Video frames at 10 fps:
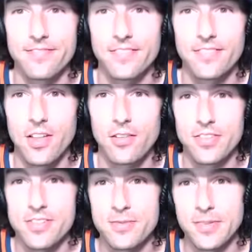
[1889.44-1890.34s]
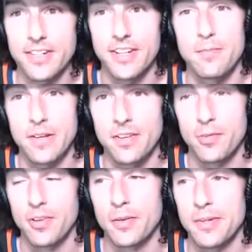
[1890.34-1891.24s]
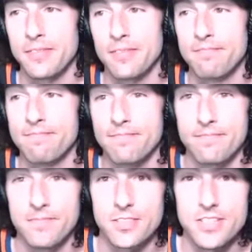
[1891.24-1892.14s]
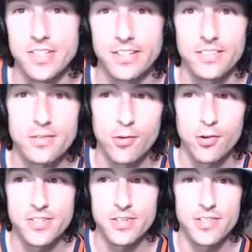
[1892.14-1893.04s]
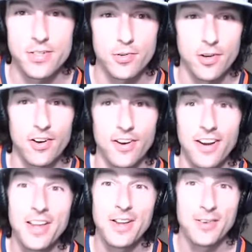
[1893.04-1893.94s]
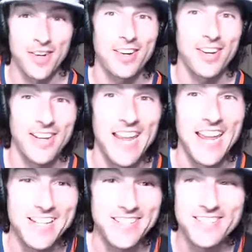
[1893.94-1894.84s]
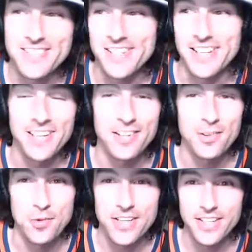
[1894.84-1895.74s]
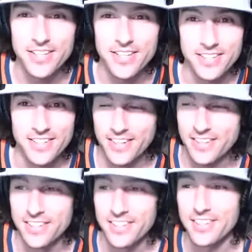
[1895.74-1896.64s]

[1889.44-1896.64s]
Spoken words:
Love fishing, man. Haven't been in a while, but let's roll this over to we got our Canadian slang of the week. Yeah.